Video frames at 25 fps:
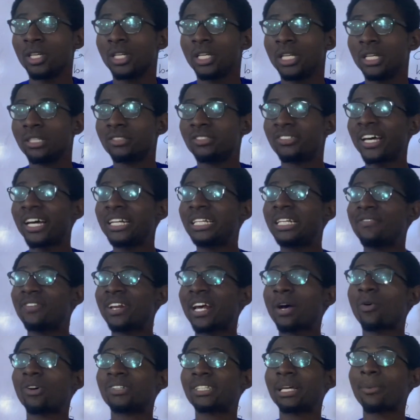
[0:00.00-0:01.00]
they said dividend
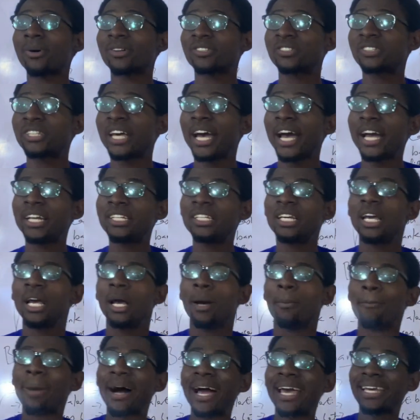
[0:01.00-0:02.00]
was deposited
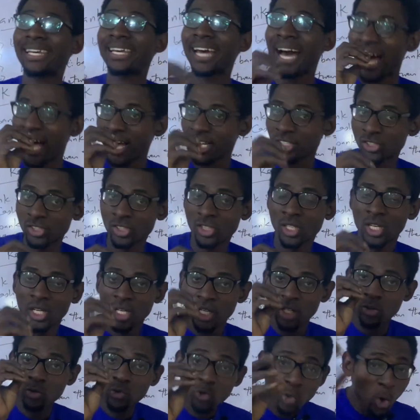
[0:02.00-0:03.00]
by cash
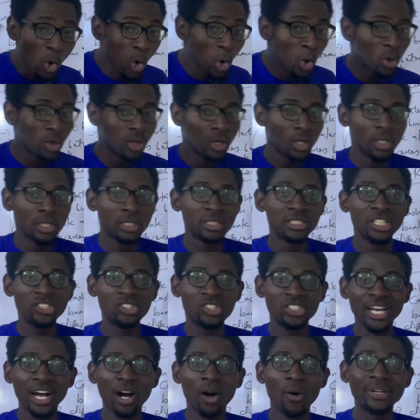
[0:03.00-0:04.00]
to the
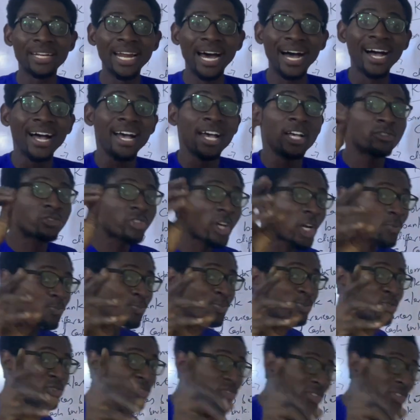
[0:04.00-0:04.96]
shareholder, such